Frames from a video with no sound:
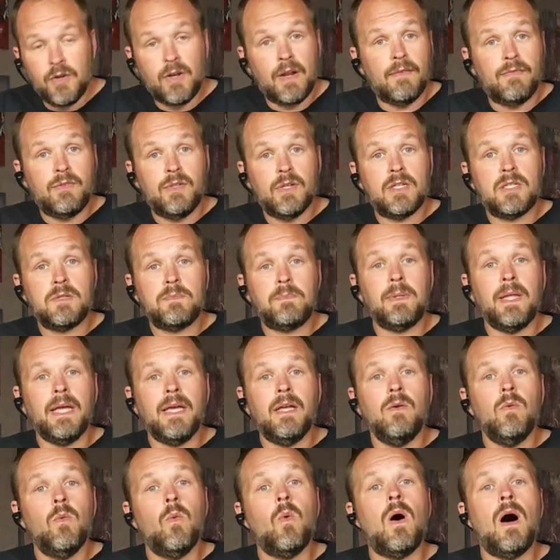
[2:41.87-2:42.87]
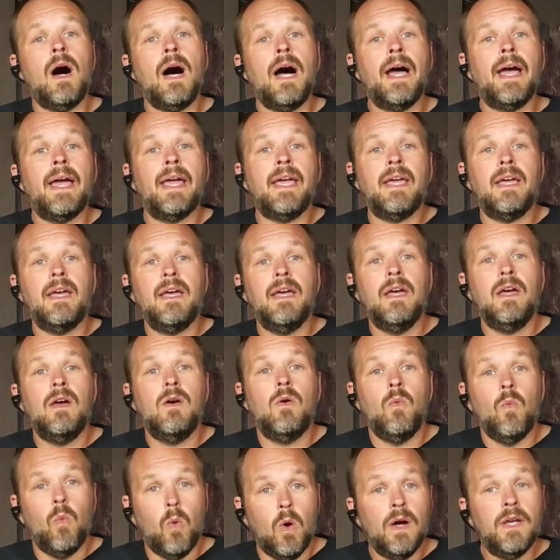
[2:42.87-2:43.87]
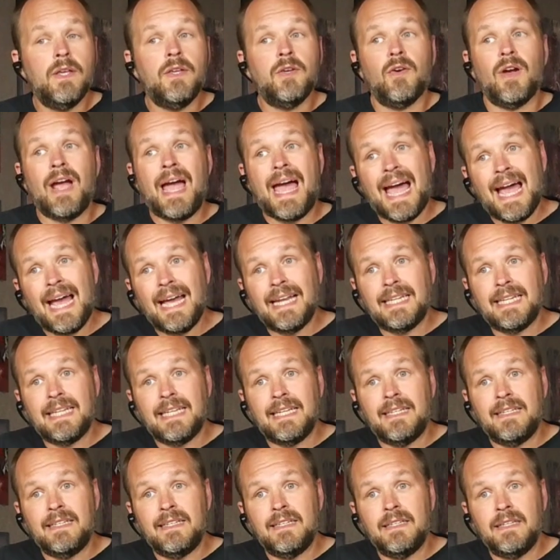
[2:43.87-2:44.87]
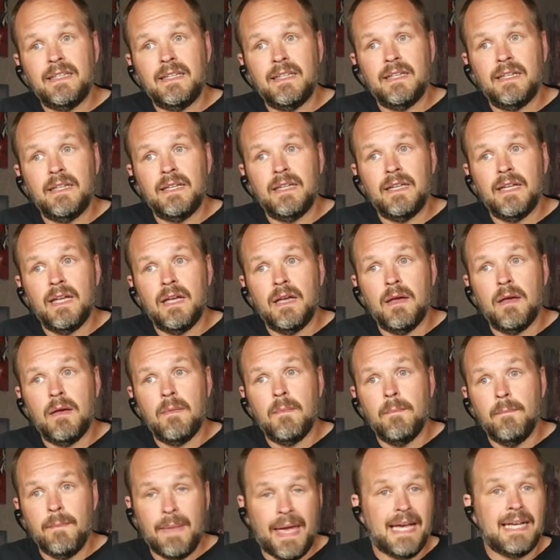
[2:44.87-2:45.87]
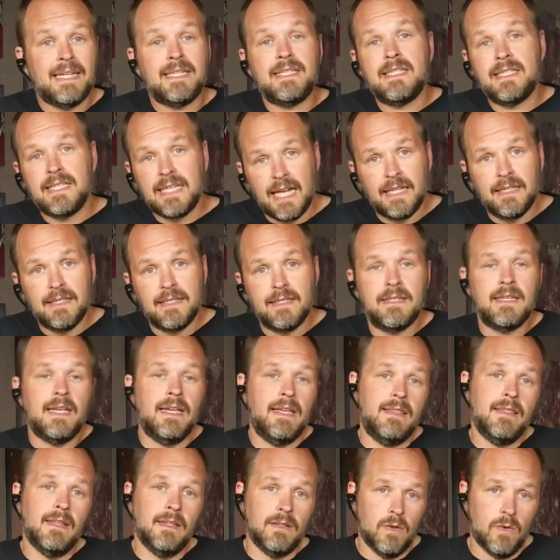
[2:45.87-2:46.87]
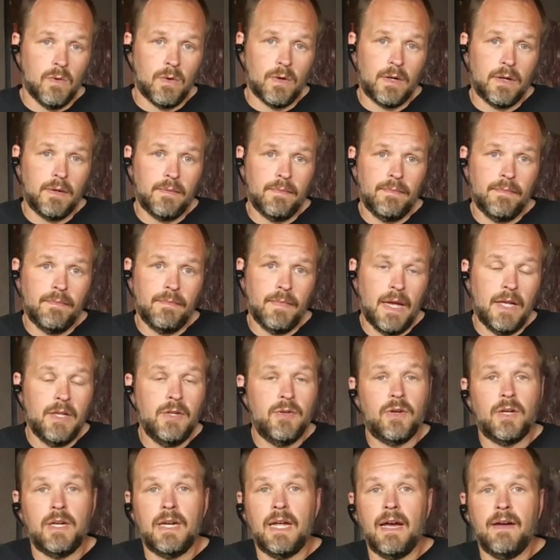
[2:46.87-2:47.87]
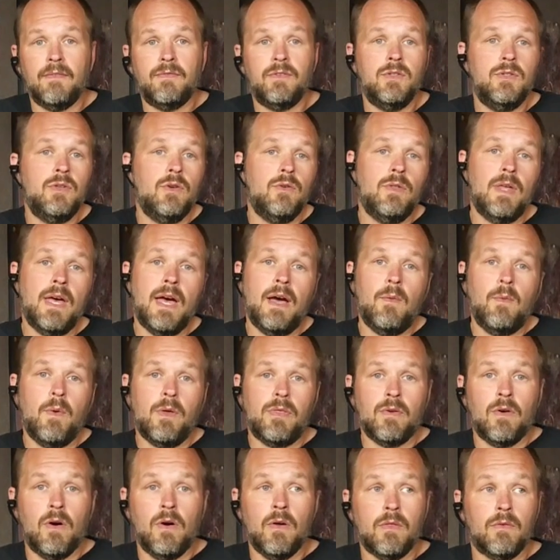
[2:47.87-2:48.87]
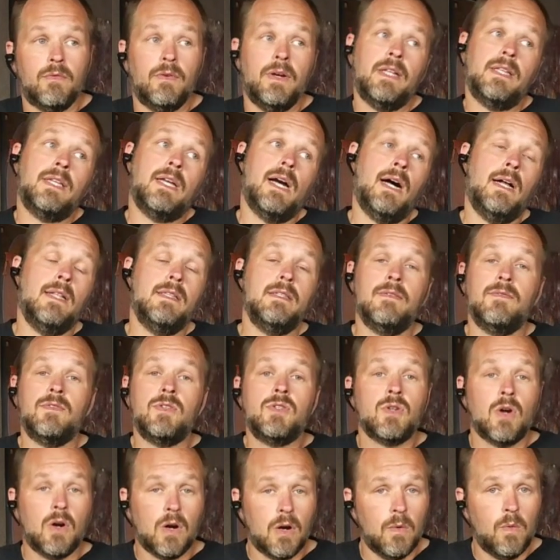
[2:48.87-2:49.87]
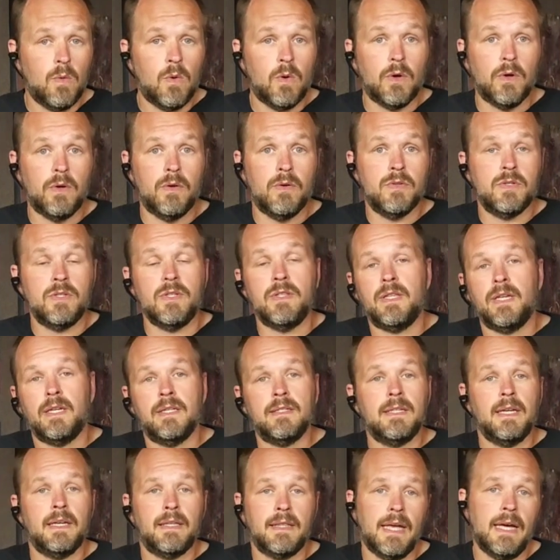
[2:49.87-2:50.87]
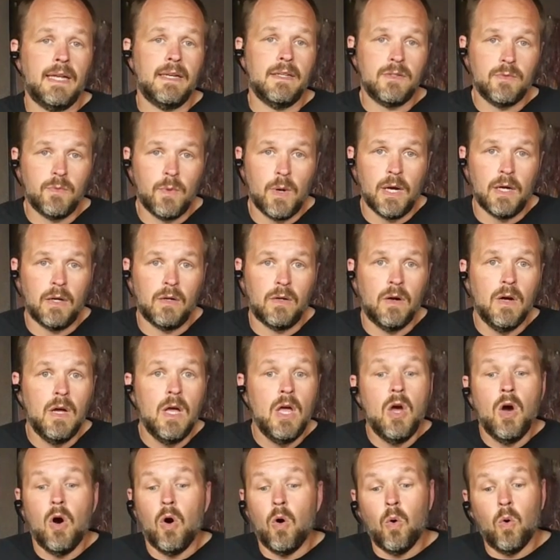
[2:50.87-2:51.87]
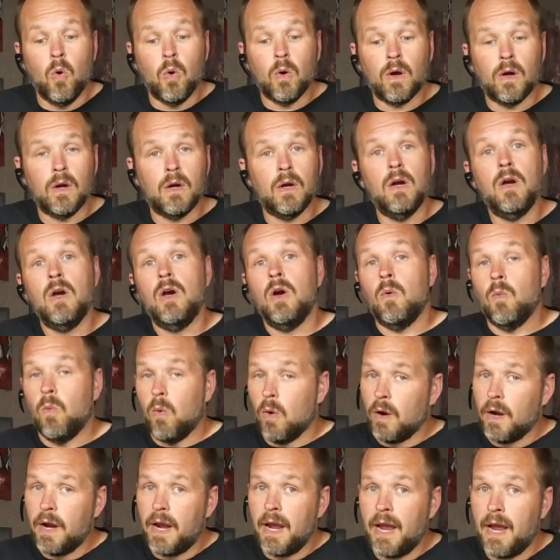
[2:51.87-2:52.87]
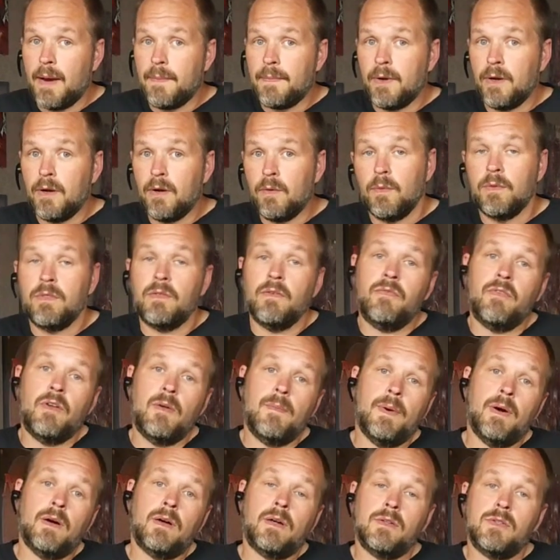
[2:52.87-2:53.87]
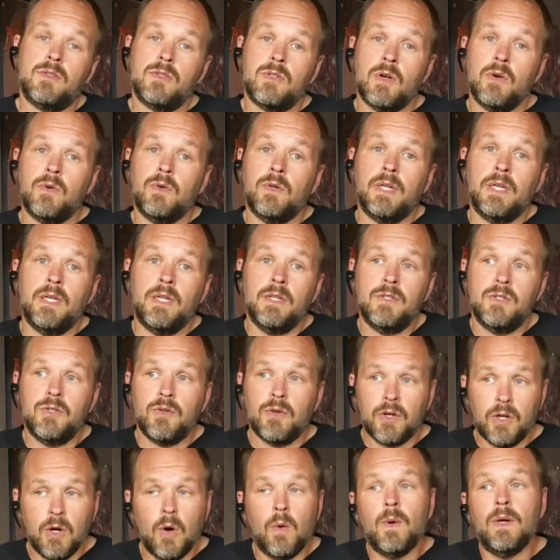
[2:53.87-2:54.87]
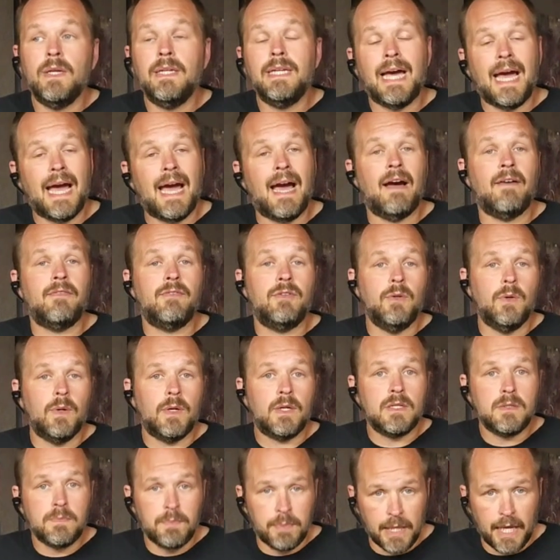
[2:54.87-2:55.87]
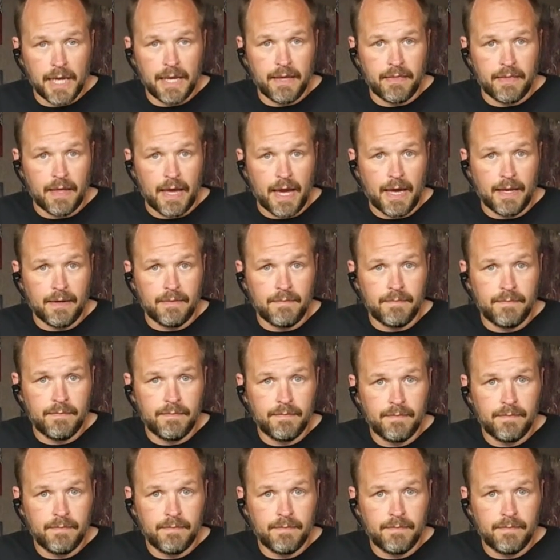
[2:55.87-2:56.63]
You're going to have to explain why what you're adding makes sense in the lore. And you're going to have to do that with all the retcons of Star Wars and things like that as well. Or Warhammer with the female custodies. You're going to have to explain that.